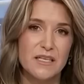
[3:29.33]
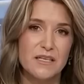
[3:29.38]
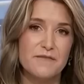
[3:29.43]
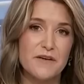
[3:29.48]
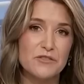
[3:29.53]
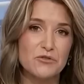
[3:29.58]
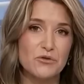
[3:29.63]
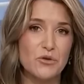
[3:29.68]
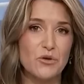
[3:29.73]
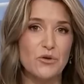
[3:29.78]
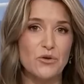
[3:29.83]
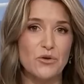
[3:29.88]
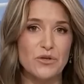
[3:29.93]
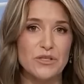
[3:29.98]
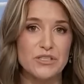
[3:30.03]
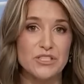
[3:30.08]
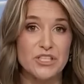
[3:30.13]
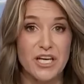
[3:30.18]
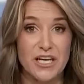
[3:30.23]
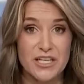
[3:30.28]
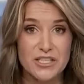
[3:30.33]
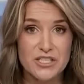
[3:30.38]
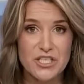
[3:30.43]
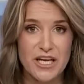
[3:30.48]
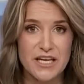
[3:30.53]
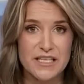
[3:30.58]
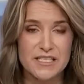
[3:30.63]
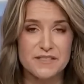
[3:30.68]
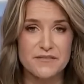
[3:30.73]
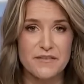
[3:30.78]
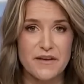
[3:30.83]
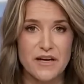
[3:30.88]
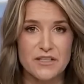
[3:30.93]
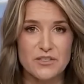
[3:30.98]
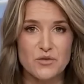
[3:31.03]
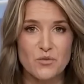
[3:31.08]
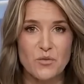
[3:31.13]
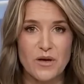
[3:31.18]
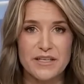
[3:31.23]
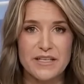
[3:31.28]
A federal court judge has
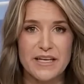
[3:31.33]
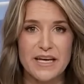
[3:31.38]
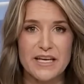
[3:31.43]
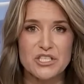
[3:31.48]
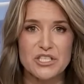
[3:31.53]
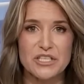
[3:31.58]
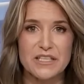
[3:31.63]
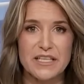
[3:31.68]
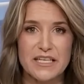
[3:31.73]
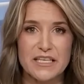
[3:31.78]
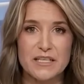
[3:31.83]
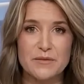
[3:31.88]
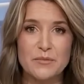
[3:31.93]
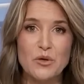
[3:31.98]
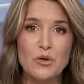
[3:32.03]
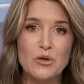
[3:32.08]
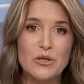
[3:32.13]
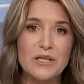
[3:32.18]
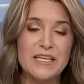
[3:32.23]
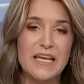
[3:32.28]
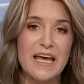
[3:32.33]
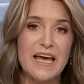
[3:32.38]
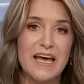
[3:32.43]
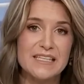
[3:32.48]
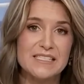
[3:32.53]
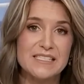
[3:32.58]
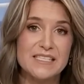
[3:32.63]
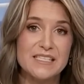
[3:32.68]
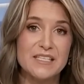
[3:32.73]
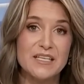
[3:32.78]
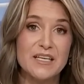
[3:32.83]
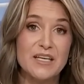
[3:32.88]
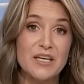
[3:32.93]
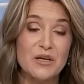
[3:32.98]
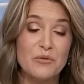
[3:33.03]
found One Nation leader Pauline Hanson